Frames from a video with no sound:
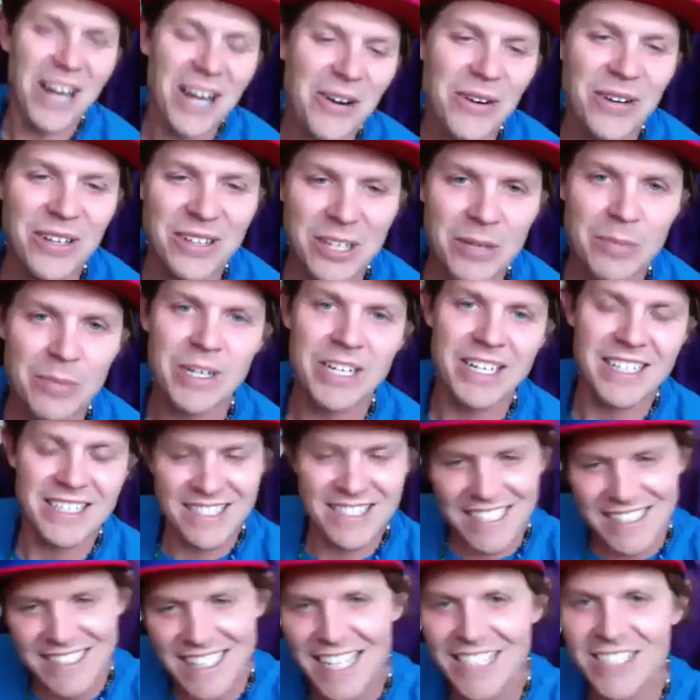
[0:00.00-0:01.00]
with it because
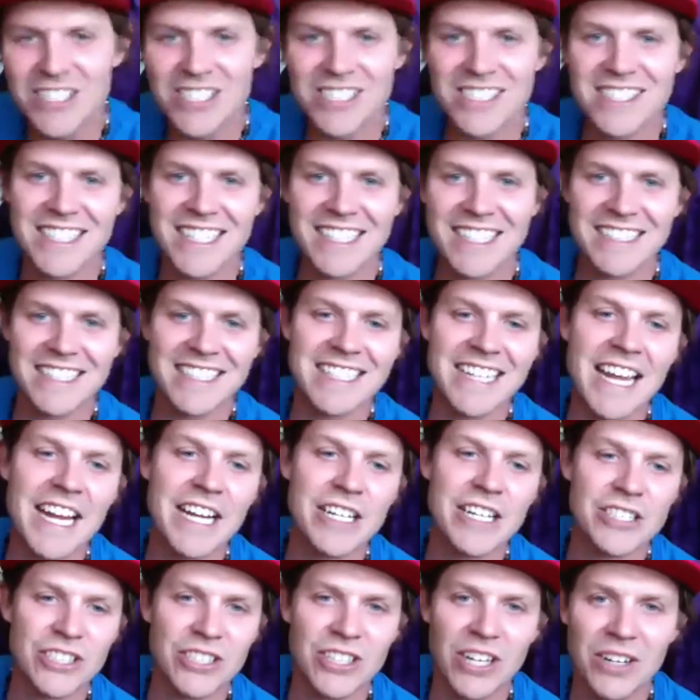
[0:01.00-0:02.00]
like that's just like the
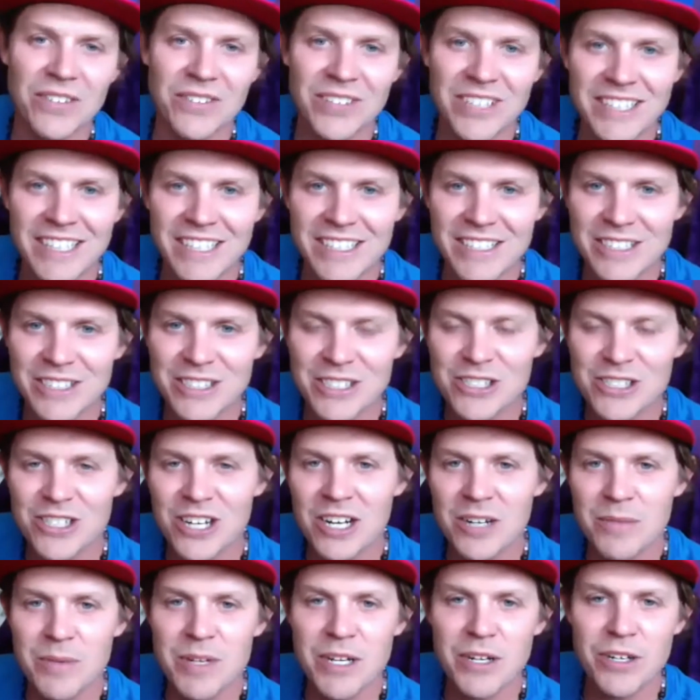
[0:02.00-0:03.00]
nature of it, that they're just
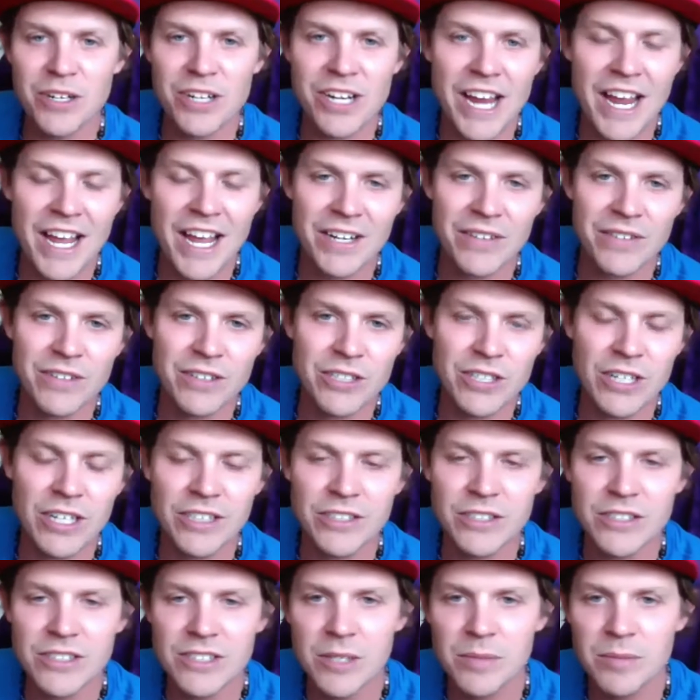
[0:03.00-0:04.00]
trying to be creative, they're trying to
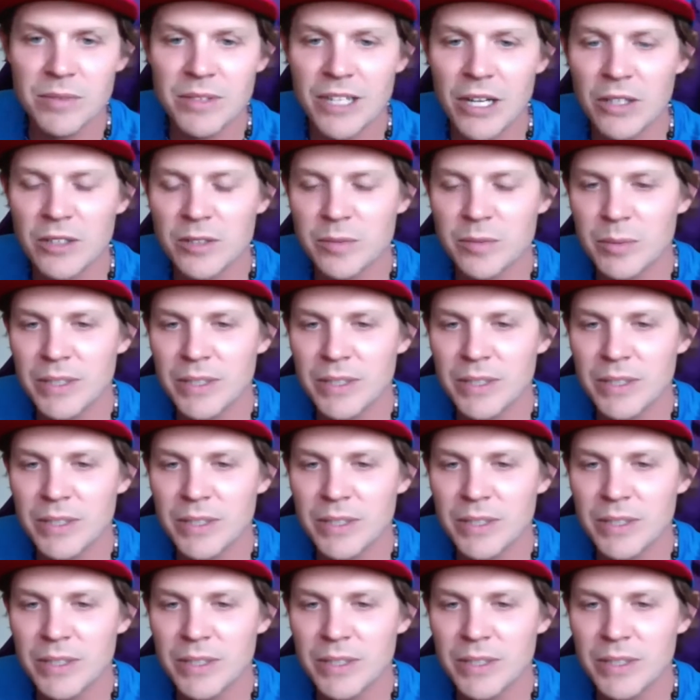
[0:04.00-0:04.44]
do something else.